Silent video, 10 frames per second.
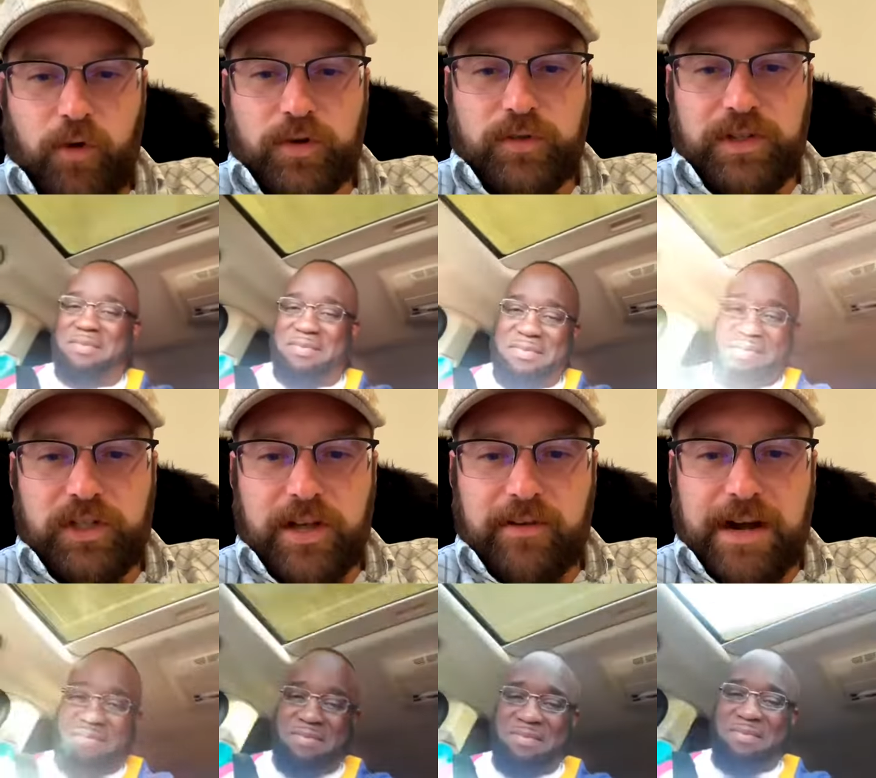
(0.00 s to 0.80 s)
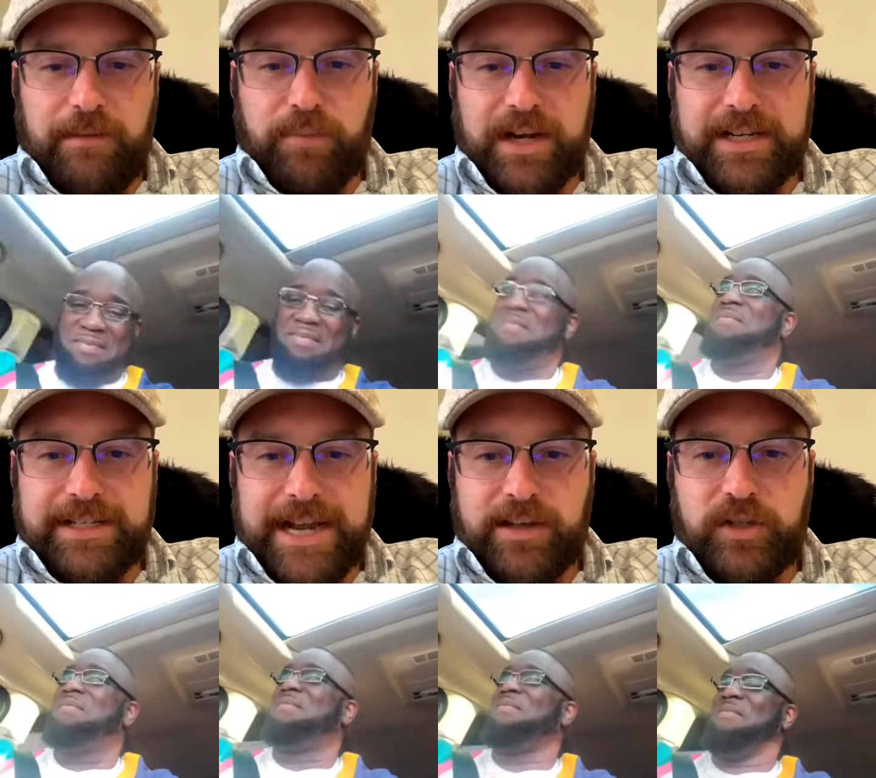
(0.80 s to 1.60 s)
Speaker 1: to each other. I'll break it
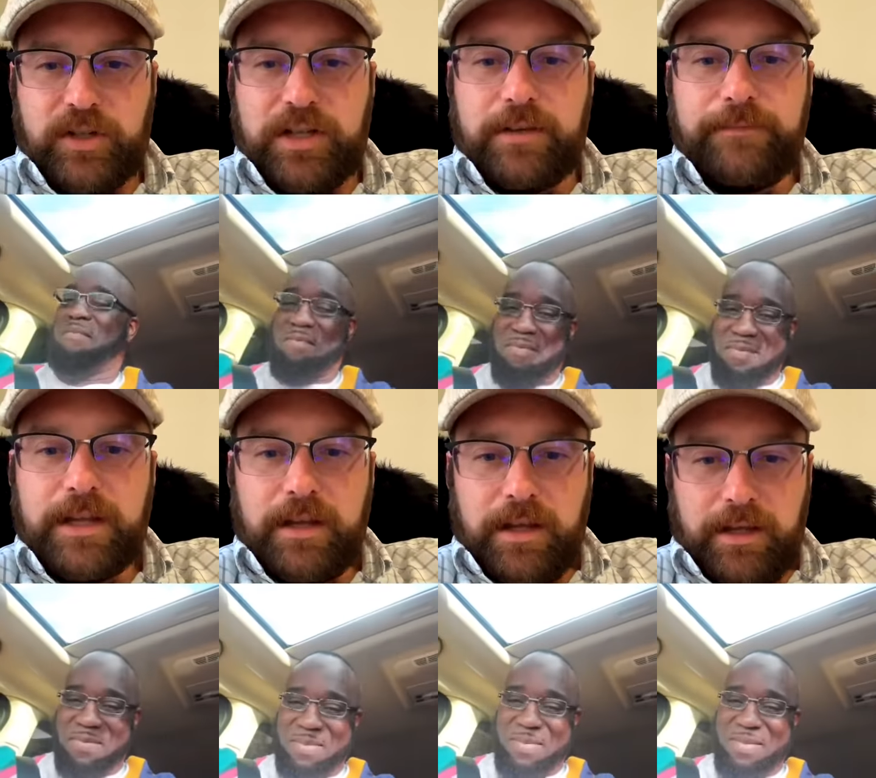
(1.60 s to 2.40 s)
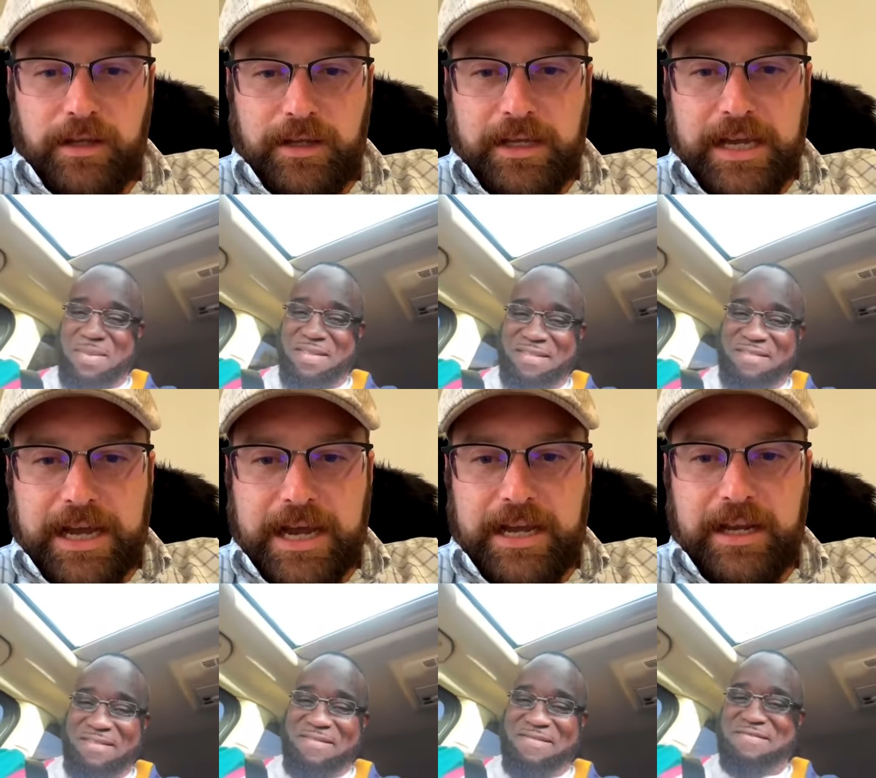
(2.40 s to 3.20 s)
down to you.
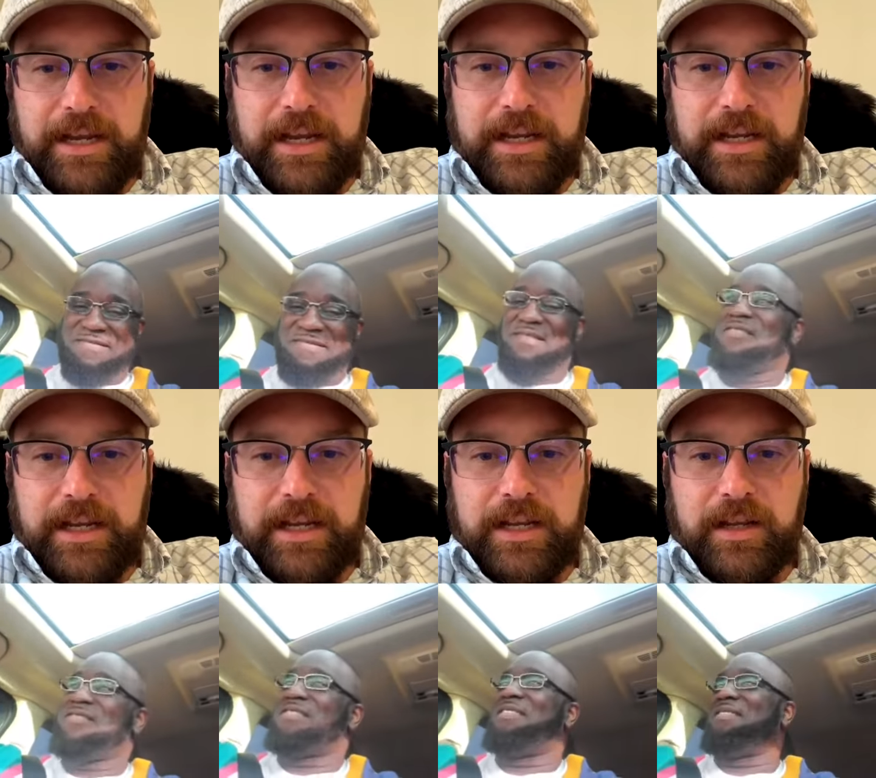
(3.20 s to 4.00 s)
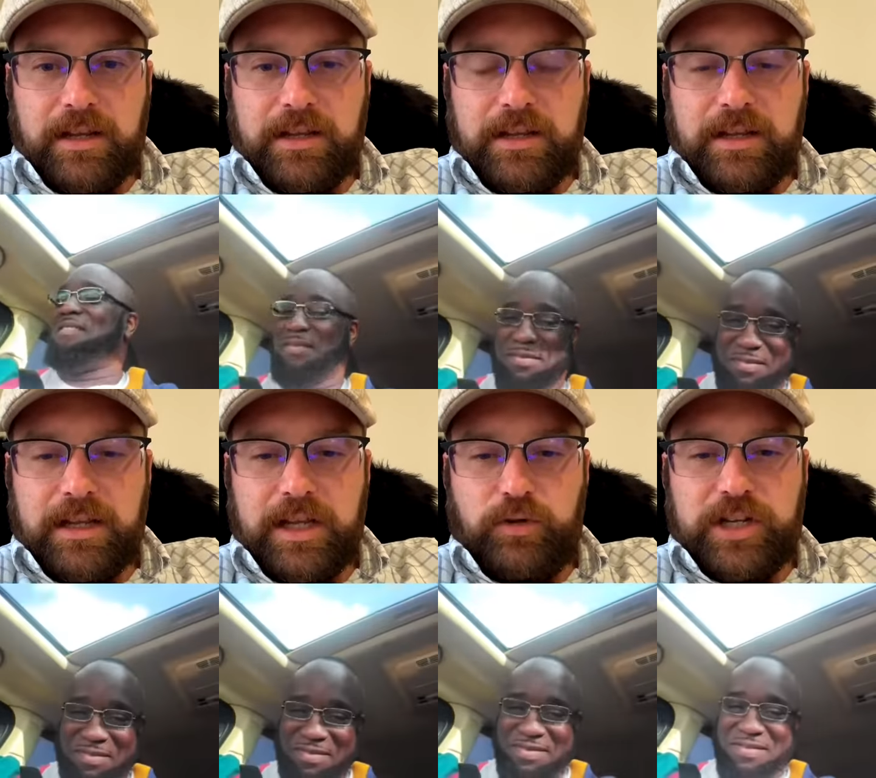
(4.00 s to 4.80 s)
Uh,
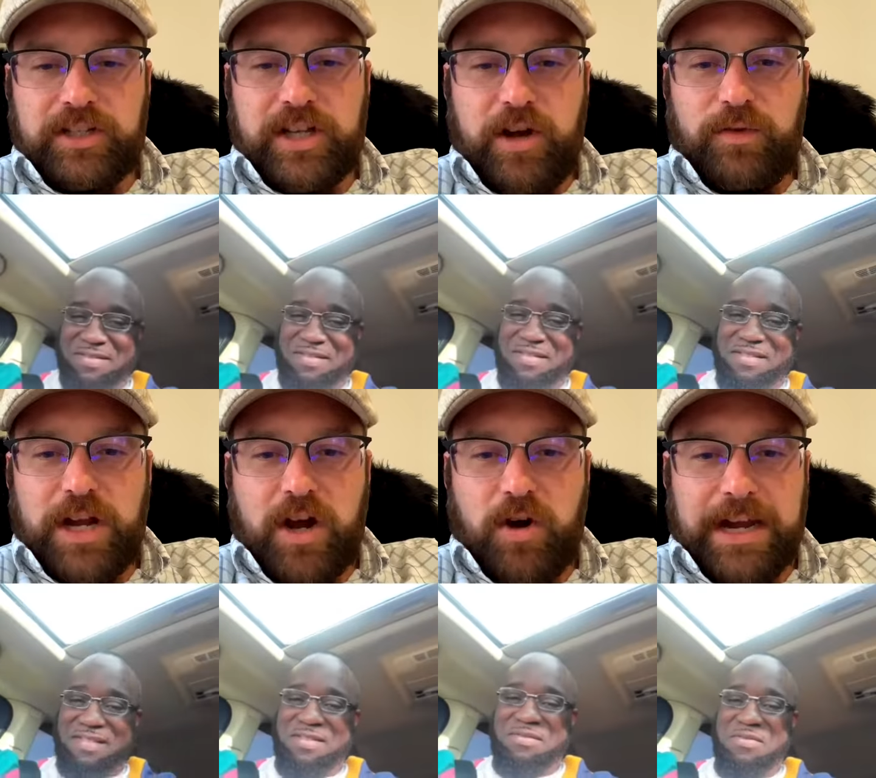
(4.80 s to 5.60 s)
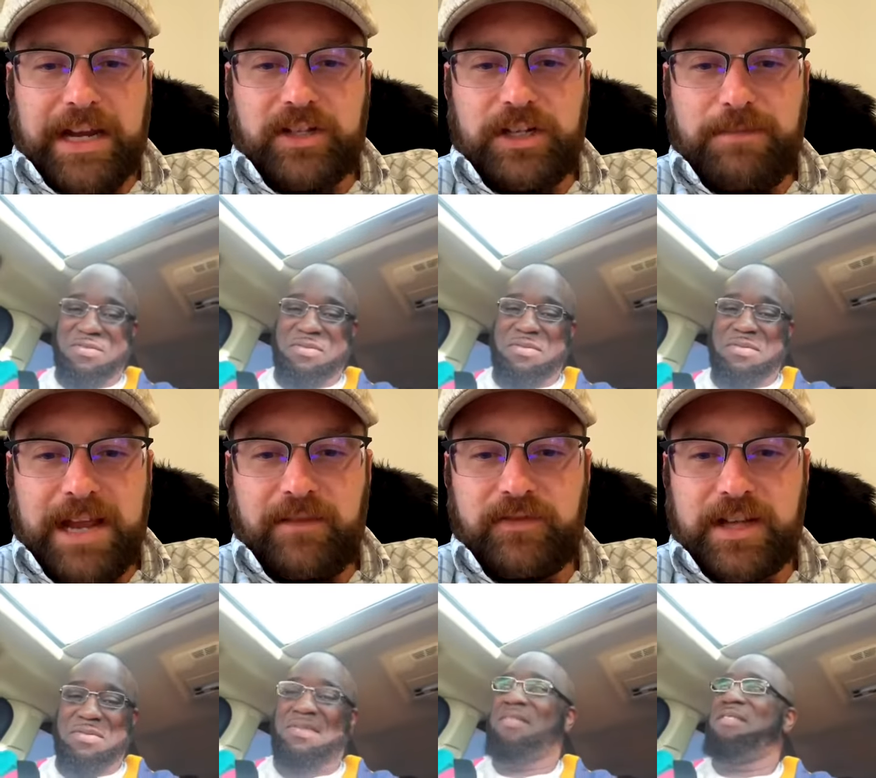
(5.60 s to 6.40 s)
you just don't know. I guess she may
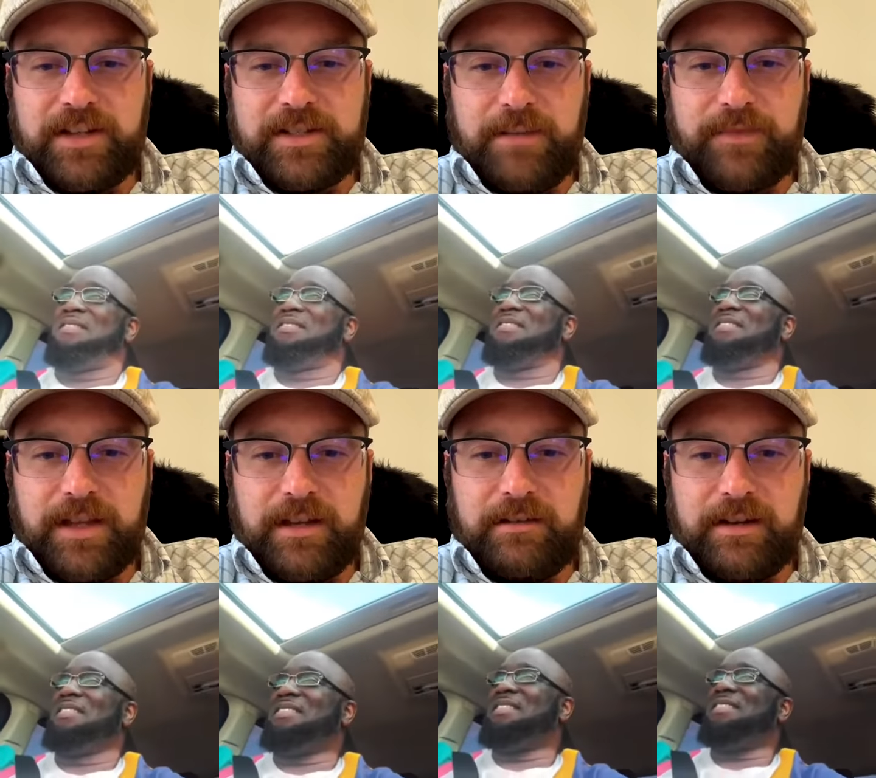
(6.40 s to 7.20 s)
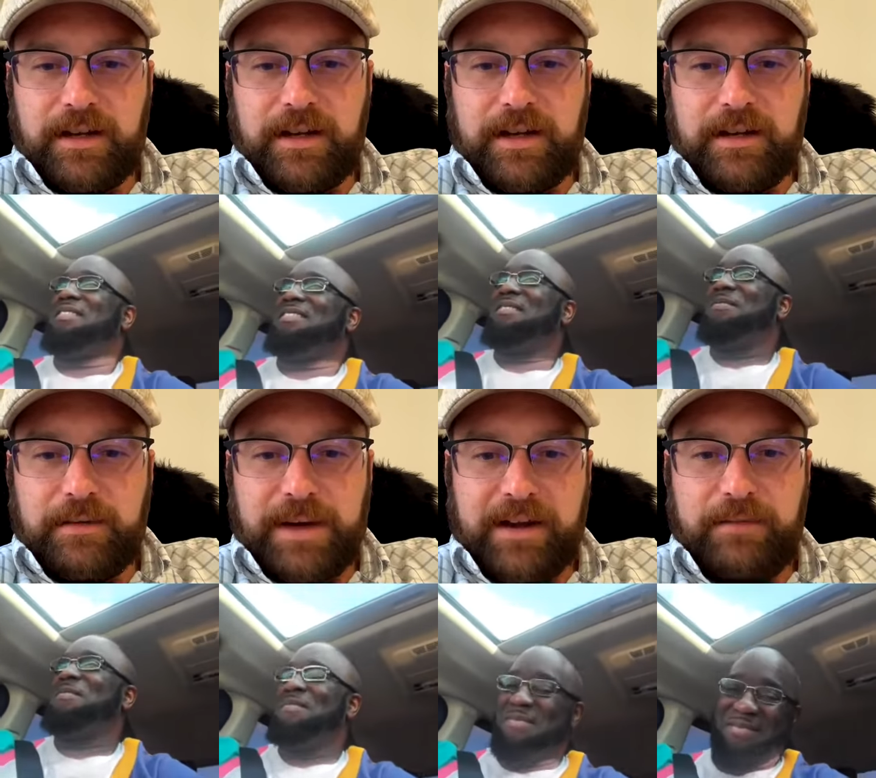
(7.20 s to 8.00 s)
have said something uh,
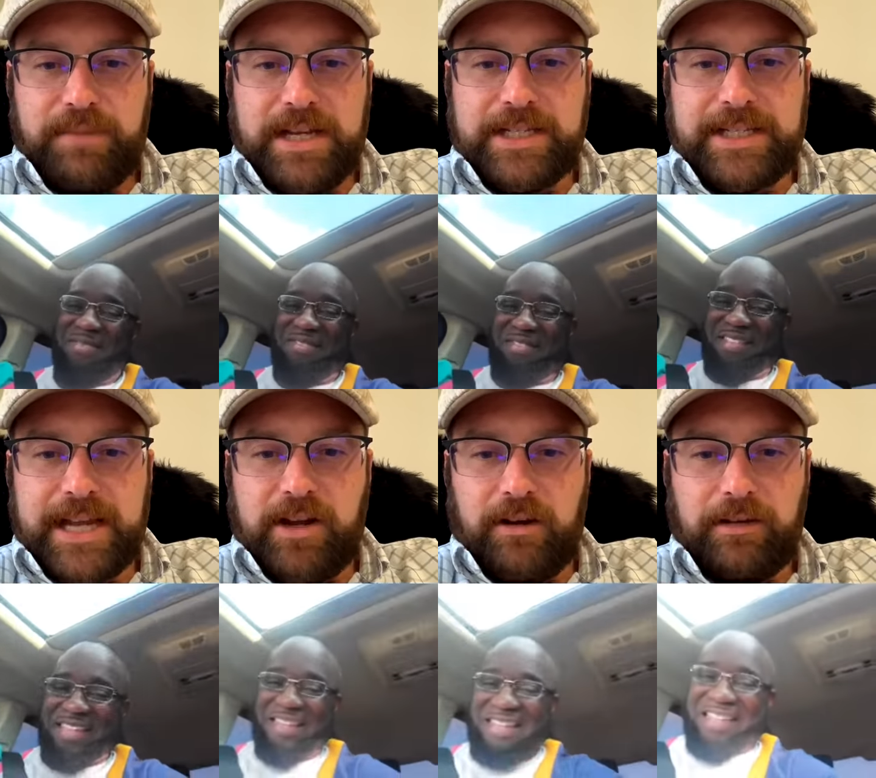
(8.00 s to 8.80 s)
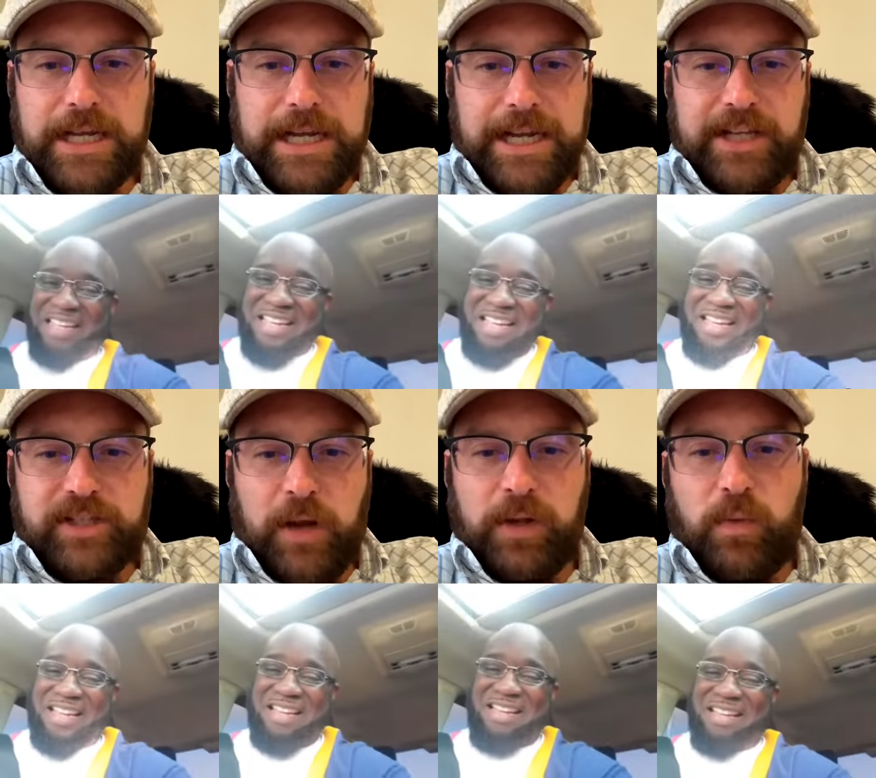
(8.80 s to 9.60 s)
about him being single. It's
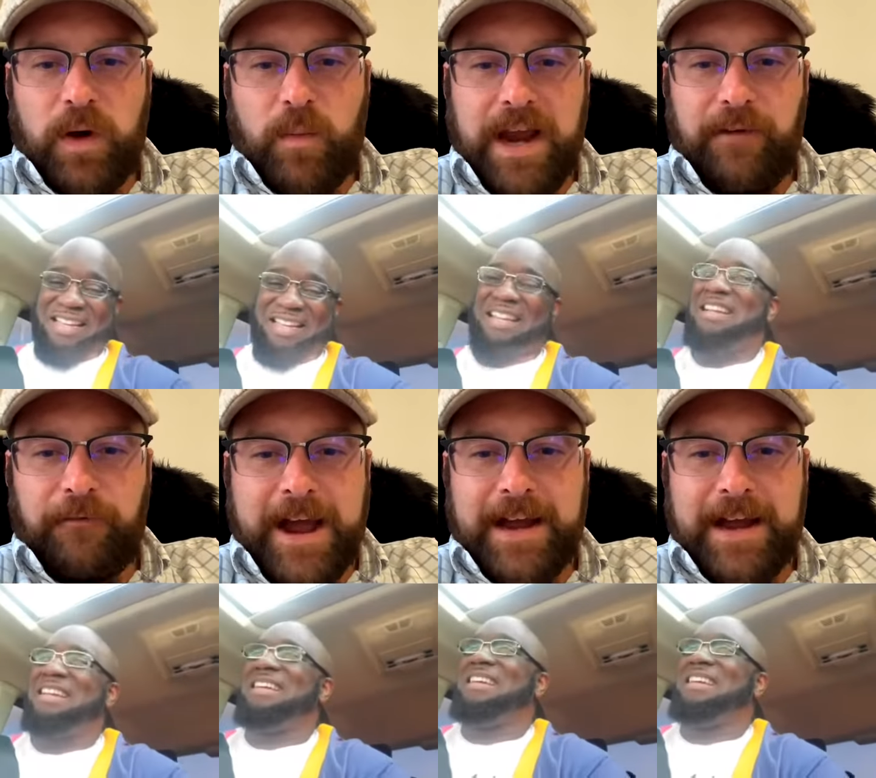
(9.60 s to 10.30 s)
only one way to find